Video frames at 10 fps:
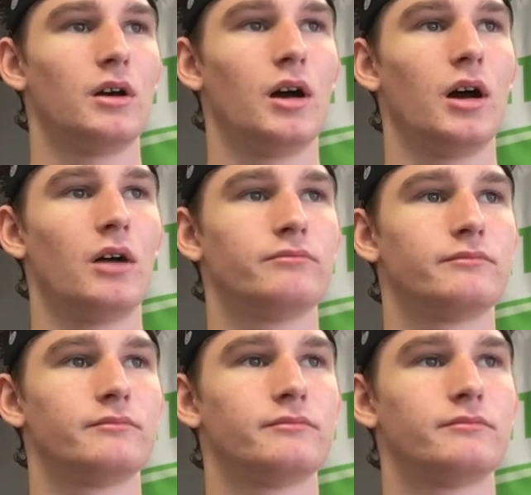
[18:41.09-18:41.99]
Um,
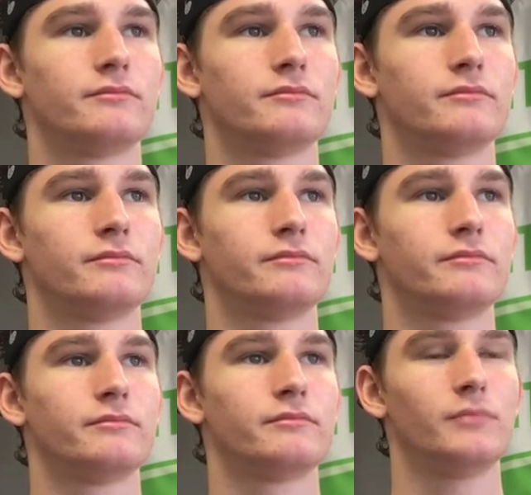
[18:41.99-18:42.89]

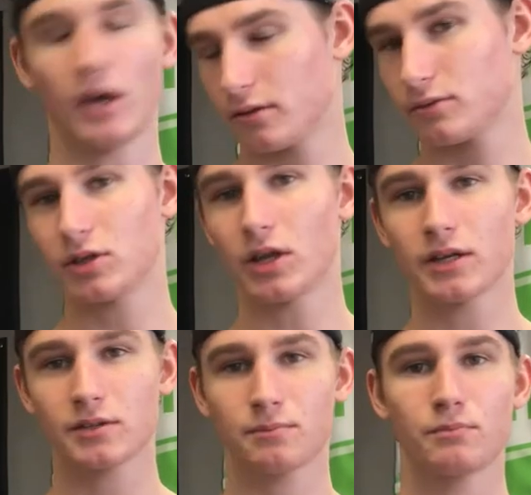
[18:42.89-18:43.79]
yeah, so
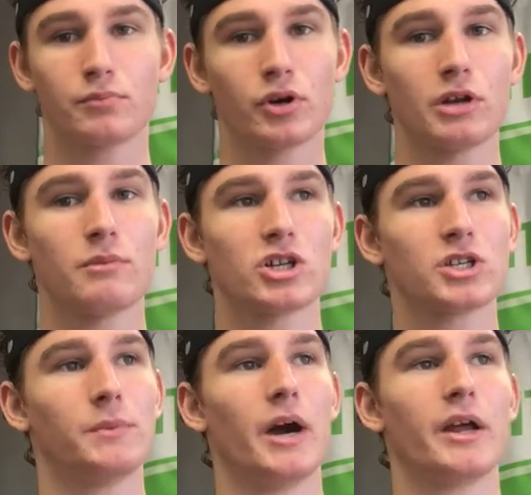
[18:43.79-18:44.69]
that's pretty much
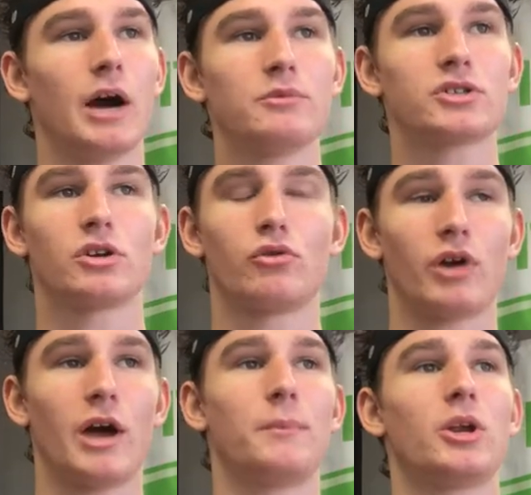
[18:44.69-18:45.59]
about it. I'm just going to
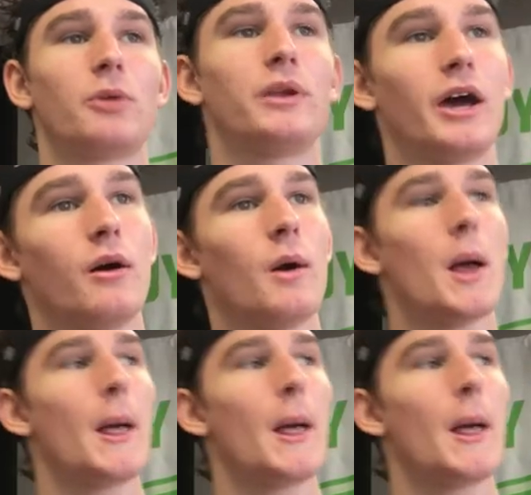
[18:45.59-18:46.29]
wrap it up now.